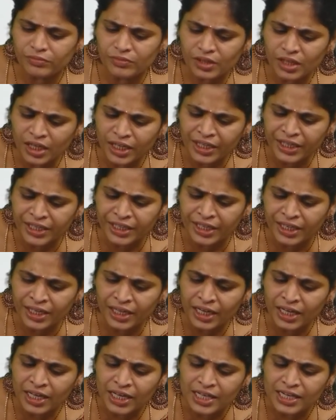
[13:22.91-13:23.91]
Here,
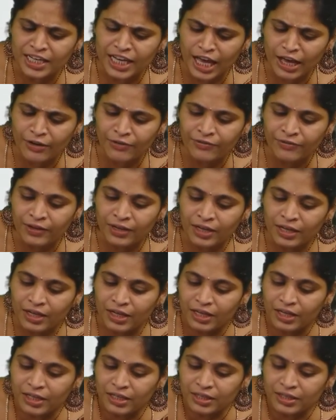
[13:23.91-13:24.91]
now,
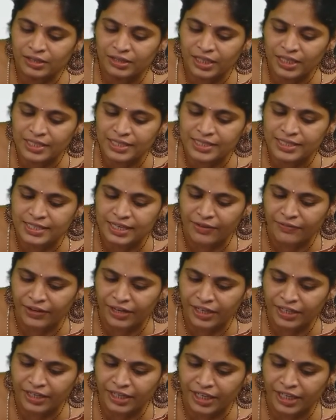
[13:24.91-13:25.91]
this
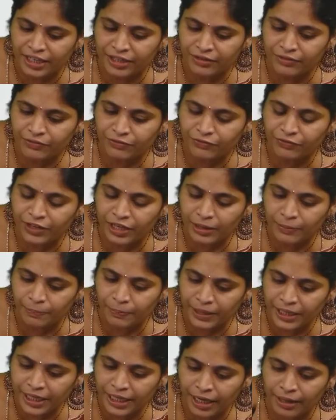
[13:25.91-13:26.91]
17 will
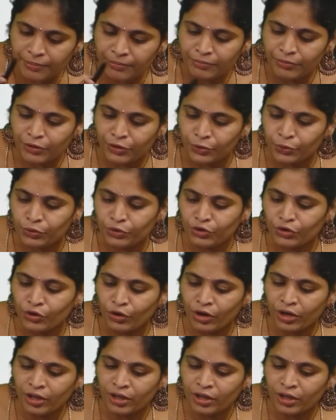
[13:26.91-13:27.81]
become root node.